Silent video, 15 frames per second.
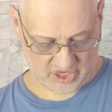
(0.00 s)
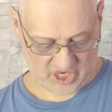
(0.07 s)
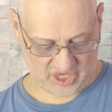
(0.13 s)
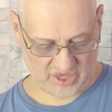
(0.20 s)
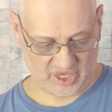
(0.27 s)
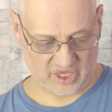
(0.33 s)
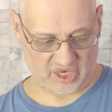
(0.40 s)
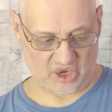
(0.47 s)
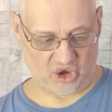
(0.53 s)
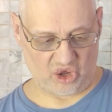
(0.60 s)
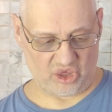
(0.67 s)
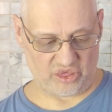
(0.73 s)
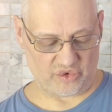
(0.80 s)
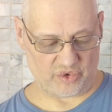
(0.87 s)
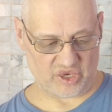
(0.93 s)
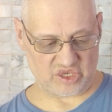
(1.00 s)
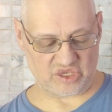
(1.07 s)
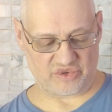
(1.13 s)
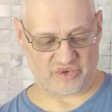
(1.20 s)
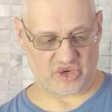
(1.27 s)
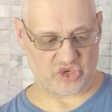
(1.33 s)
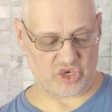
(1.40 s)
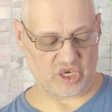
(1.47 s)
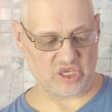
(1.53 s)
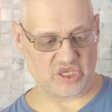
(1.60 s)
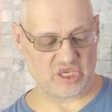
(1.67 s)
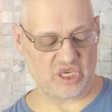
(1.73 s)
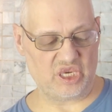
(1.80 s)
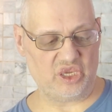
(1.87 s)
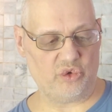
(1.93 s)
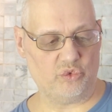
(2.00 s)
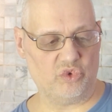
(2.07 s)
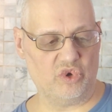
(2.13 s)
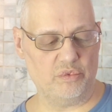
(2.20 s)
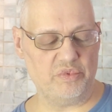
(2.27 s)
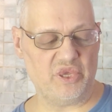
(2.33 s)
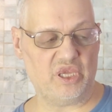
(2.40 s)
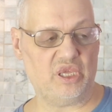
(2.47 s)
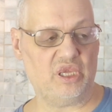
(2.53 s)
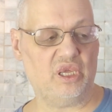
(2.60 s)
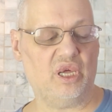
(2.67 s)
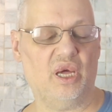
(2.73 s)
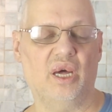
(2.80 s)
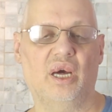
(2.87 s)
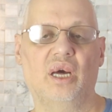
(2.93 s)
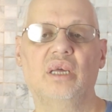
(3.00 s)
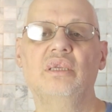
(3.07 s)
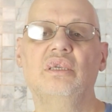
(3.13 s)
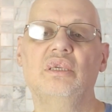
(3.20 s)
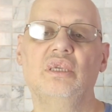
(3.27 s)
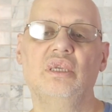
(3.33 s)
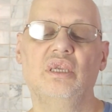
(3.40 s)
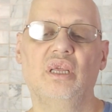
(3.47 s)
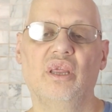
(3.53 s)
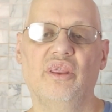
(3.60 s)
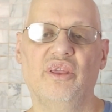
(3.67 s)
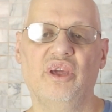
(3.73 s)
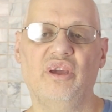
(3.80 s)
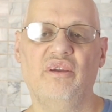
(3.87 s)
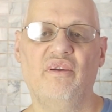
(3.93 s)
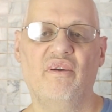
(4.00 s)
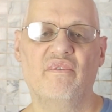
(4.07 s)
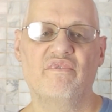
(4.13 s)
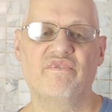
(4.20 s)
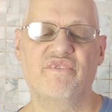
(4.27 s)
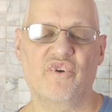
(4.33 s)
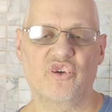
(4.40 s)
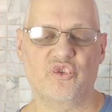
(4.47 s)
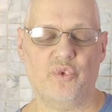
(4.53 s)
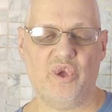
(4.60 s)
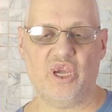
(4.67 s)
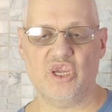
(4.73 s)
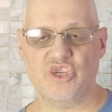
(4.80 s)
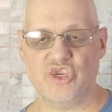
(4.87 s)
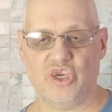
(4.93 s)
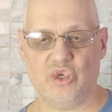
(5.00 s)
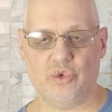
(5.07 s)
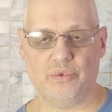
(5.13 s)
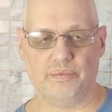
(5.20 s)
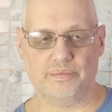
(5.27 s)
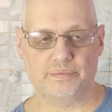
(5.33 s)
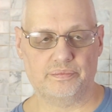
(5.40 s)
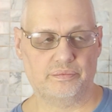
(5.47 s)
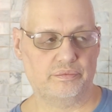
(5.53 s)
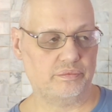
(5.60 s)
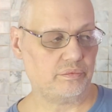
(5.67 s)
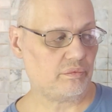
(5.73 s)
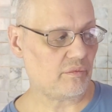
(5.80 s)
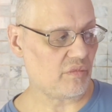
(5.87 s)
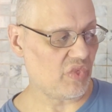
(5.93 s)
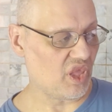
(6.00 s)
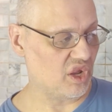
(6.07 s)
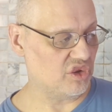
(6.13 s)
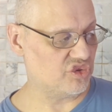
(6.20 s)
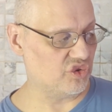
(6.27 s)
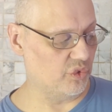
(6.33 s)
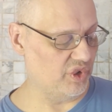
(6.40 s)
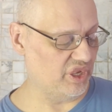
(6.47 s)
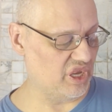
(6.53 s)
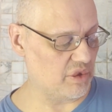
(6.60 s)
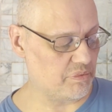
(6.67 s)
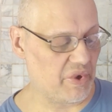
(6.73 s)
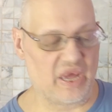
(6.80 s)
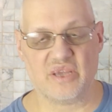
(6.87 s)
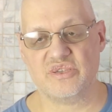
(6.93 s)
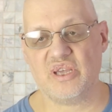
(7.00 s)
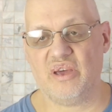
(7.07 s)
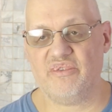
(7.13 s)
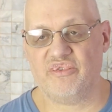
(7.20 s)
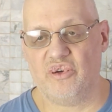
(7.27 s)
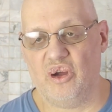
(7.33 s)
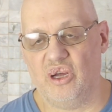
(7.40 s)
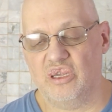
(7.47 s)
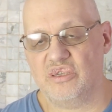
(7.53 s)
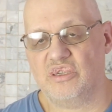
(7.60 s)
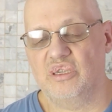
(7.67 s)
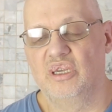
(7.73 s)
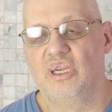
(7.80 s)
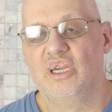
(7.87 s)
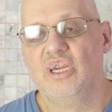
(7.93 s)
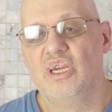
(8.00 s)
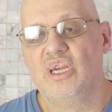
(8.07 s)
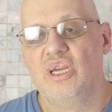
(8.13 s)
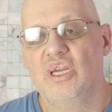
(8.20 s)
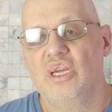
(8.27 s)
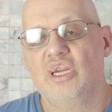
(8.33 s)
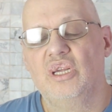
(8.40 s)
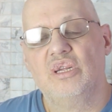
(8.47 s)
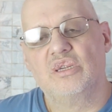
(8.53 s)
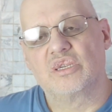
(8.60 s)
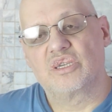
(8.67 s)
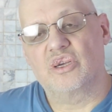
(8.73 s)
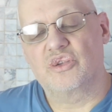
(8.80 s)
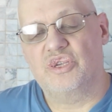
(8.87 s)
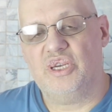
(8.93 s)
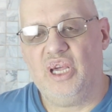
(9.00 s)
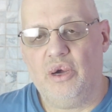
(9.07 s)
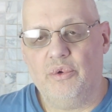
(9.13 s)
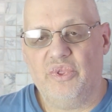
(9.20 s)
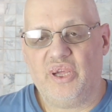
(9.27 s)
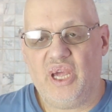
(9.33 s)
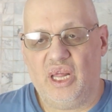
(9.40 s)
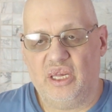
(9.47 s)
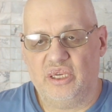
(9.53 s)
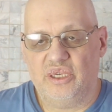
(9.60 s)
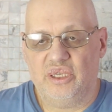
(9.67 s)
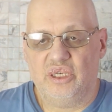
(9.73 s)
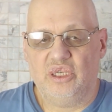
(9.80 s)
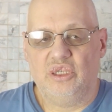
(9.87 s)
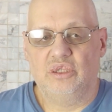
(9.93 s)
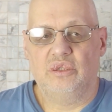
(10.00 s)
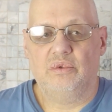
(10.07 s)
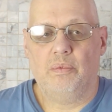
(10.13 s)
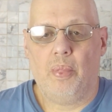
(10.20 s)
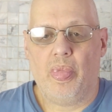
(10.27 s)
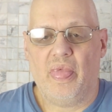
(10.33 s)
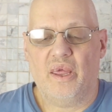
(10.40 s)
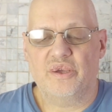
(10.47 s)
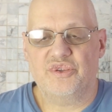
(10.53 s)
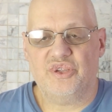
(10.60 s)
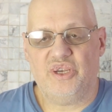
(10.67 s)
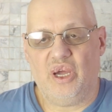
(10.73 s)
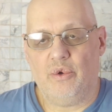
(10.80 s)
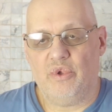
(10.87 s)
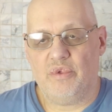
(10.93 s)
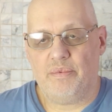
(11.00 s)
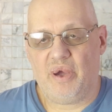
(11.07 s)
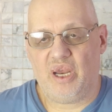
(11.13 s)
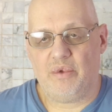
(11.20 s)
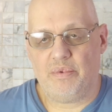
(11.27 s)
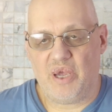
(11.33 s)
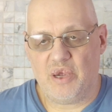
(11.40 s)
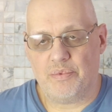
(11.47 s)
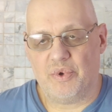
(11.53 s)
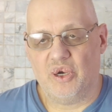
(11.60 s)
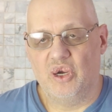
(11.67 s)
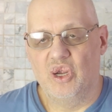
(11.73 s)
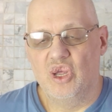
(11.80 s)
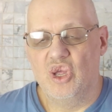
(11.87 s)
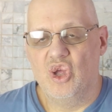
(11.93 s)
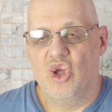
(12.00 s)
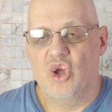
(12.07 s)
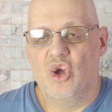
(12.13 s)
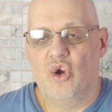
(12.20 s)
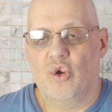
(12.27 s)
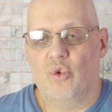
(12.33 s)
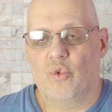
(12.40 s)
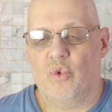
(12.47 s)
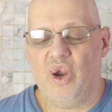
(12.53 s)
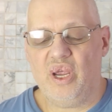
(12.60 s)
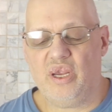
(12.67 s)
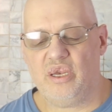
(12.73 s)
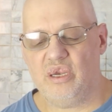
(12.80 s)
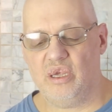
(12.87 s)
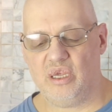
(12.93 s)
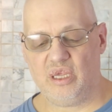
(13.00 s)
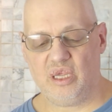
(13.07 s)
then all the rest of our direct seeding will be the first week of June, so we can get past that frost. So sit down with a calendar, sit down with a pad of paper, write